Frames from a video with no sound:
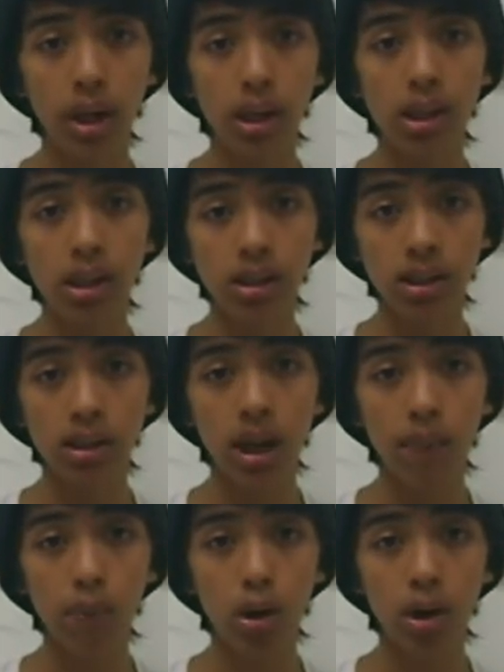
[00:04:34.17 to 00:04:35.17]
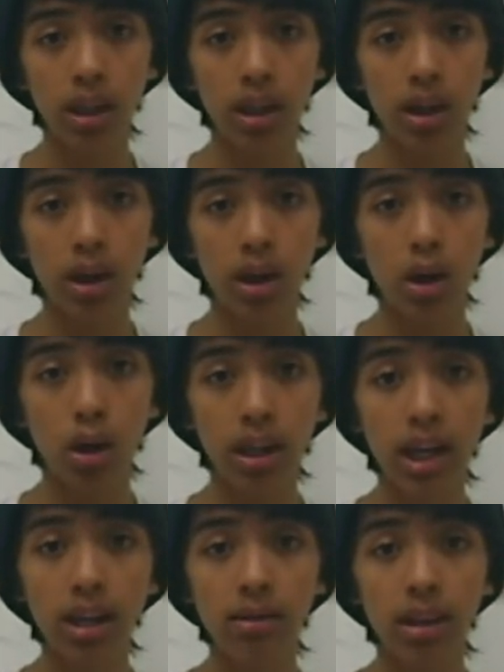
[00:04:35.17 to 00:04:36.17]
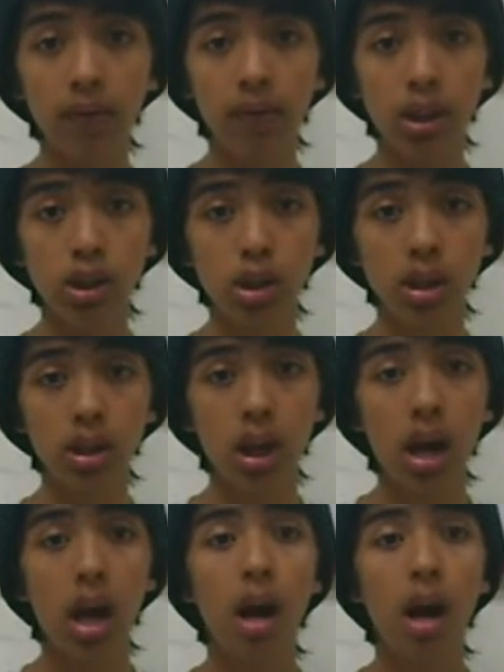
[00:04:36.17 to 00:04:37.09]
with a desktop-oriented version